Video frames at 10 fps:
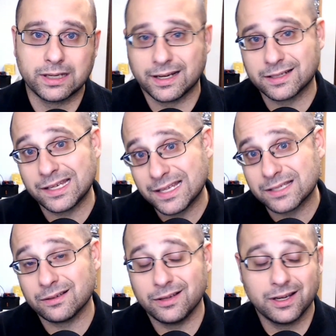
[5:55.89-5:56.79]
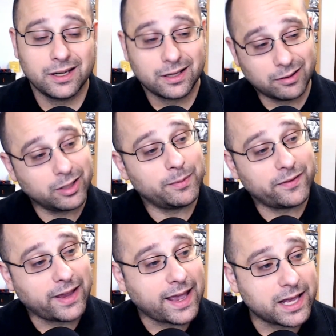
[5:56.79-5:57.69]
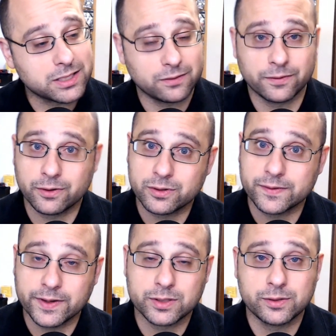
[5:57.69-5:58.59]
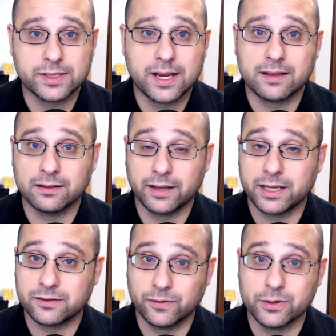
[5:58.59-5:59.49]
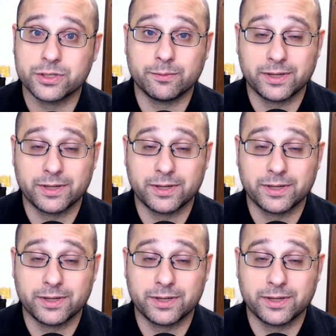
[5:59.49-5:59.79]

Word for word: And actually this will a little bit of a hassle for those of us who stay on the latest version,